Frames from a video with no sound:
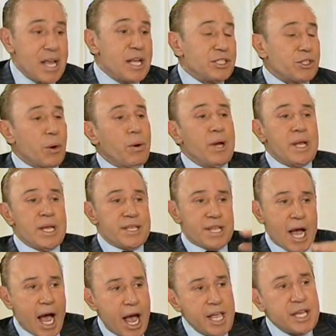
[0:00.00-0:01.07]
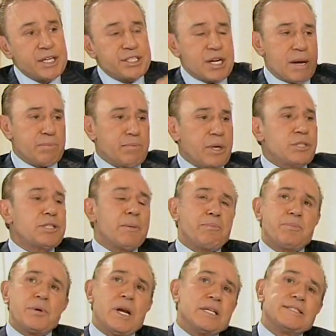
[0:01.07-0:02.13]
So the higher number, some,
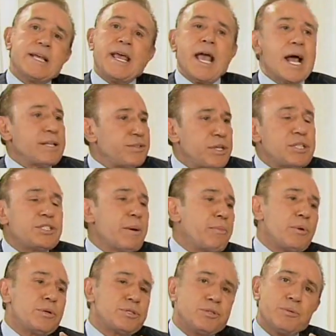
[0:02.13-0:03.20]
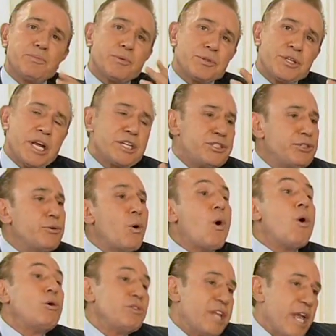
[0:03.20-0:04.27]
let's say 100, supposed to protect you all